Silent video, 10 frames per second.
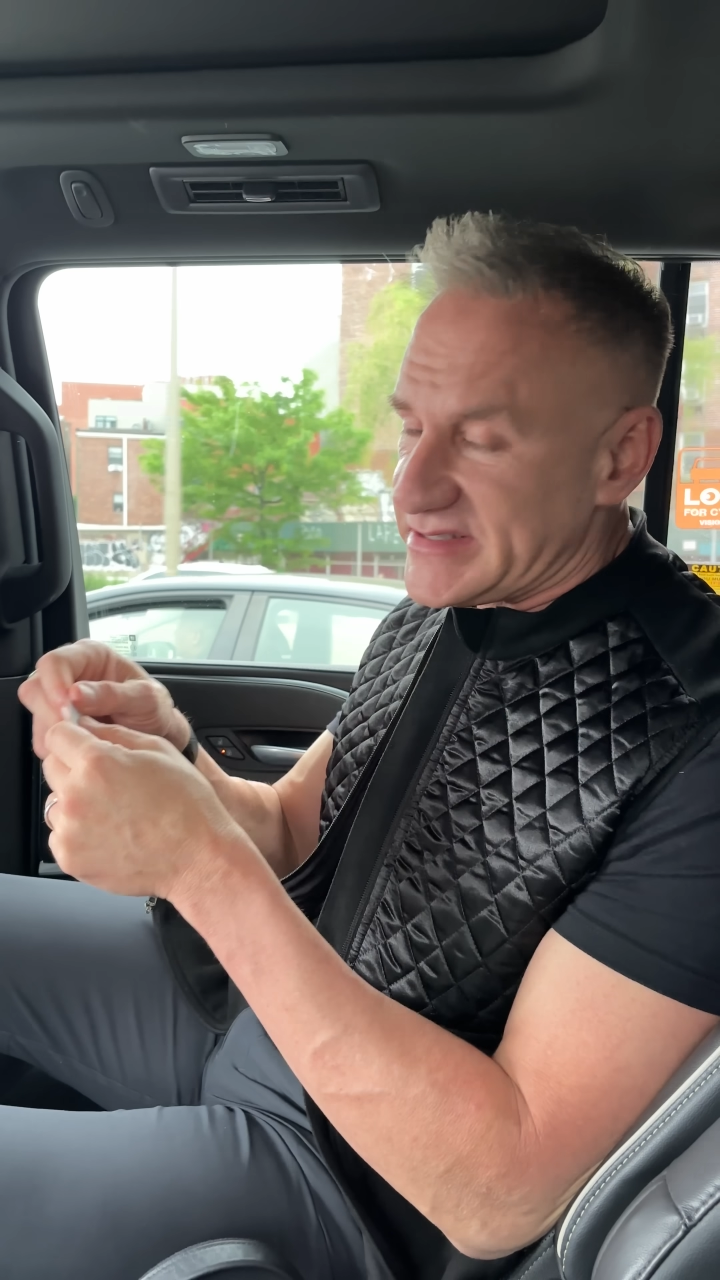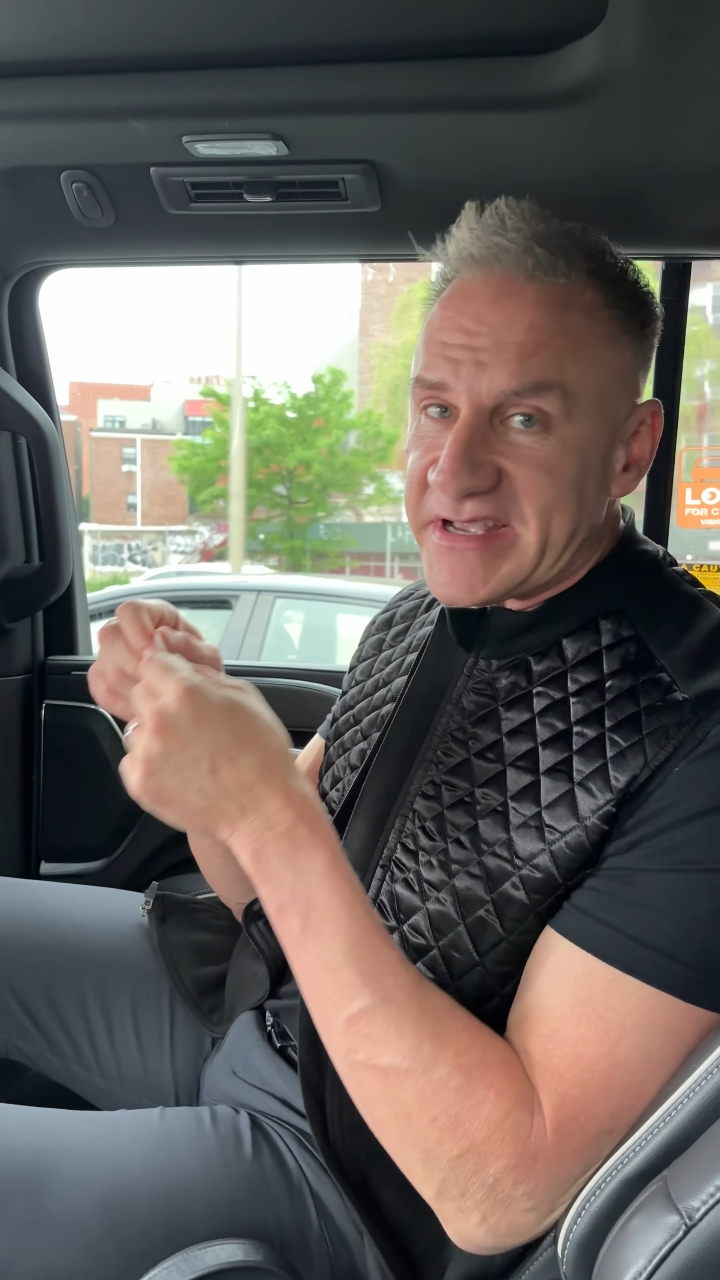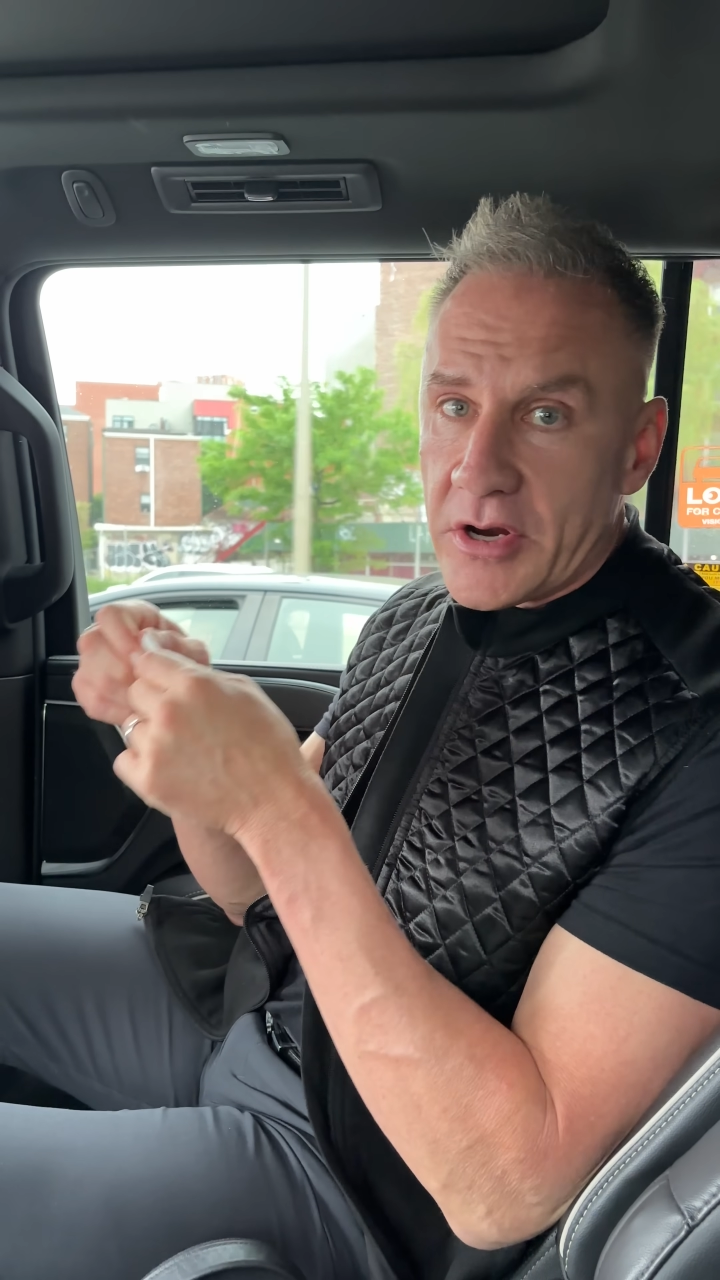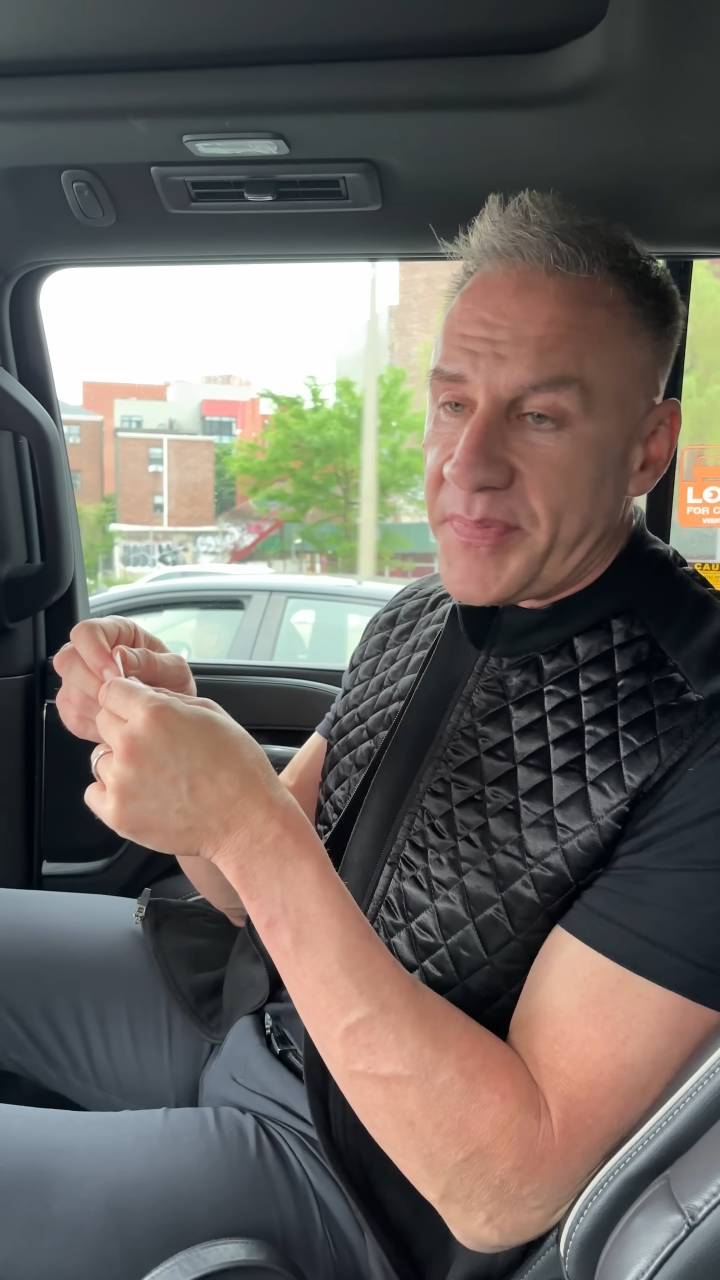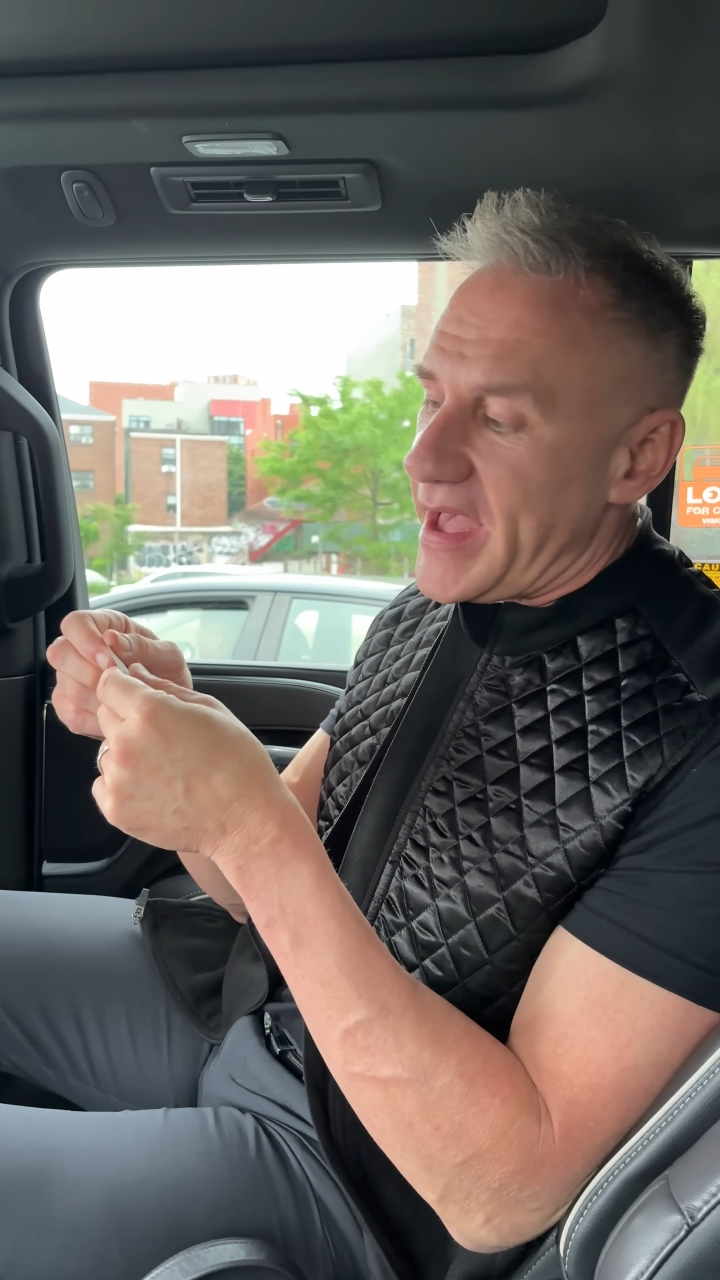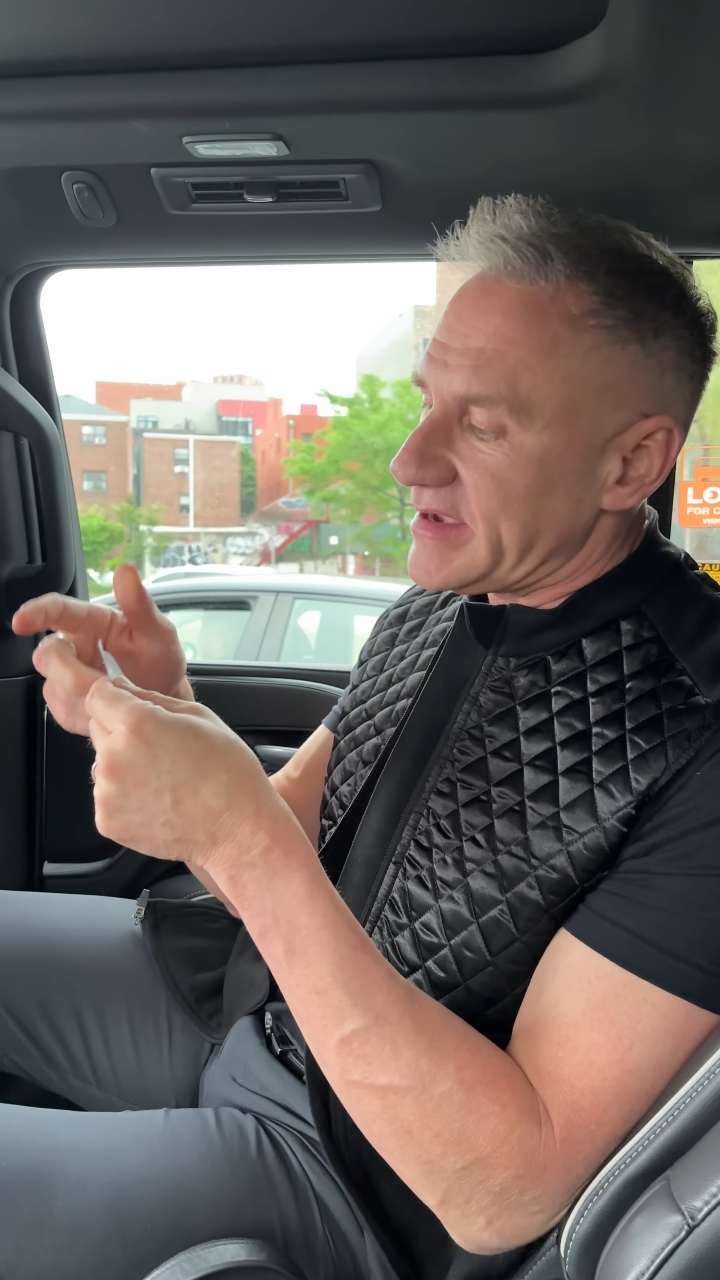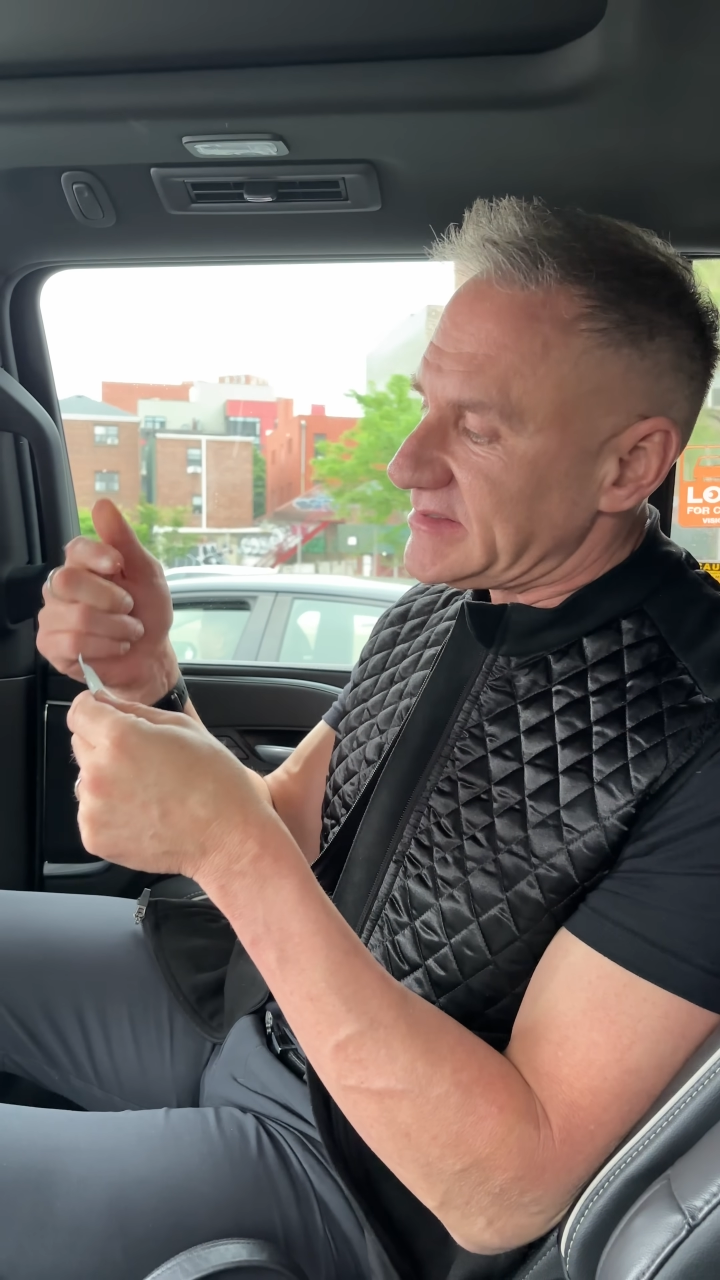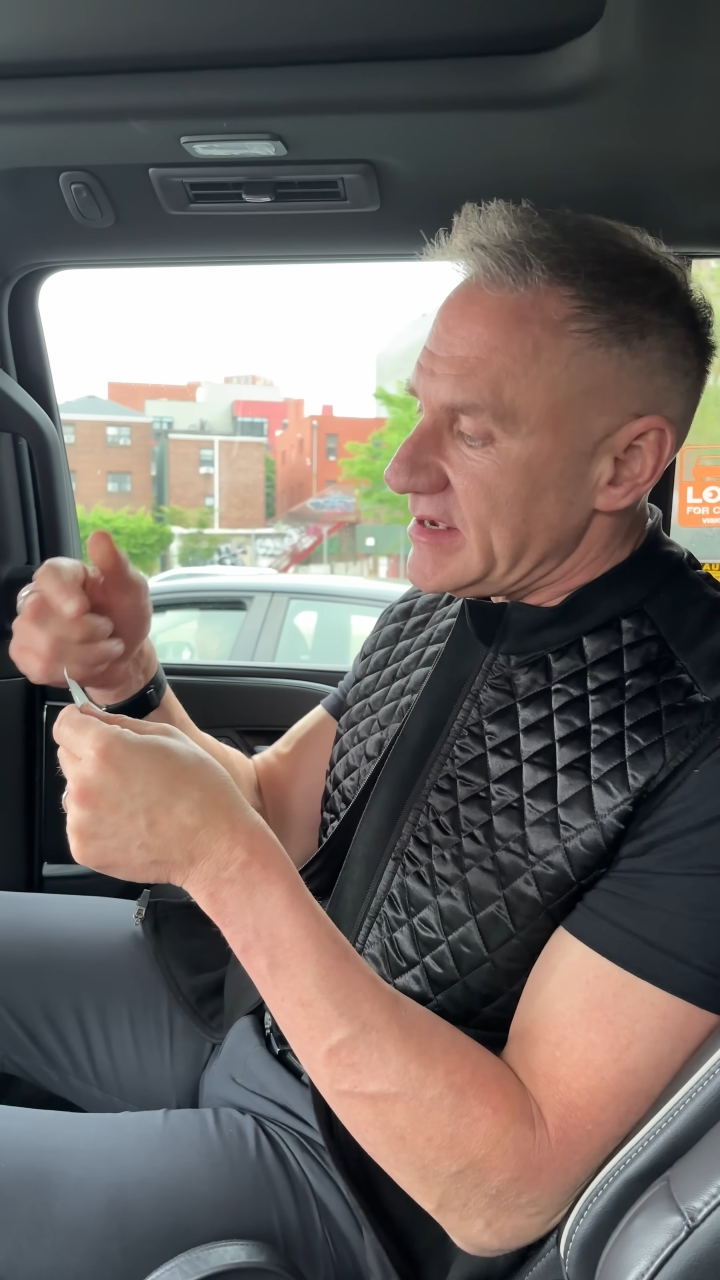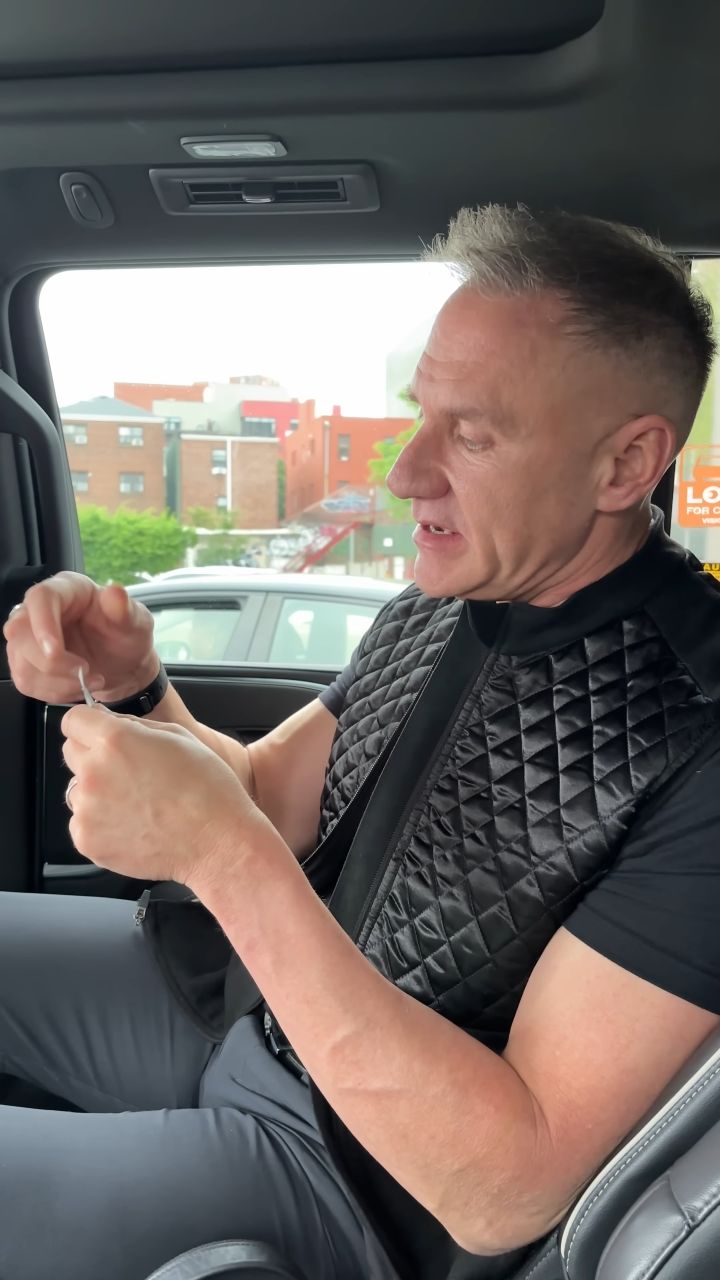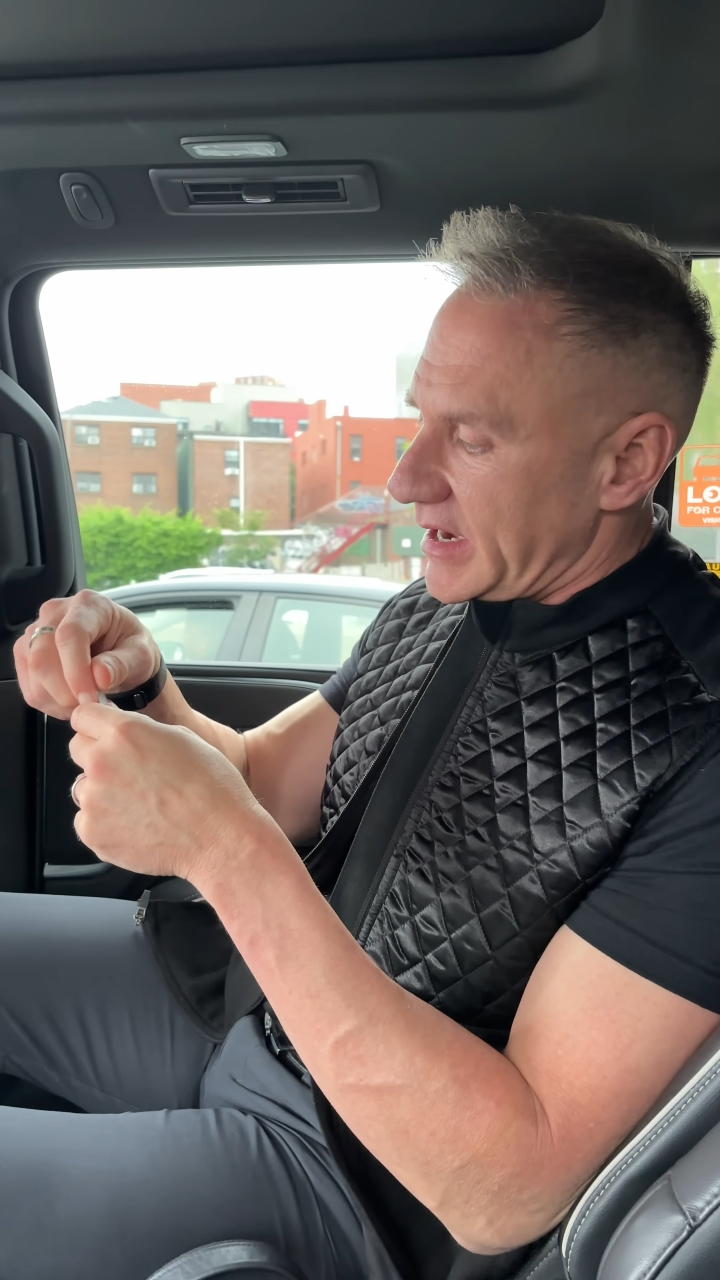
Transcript: tear packs.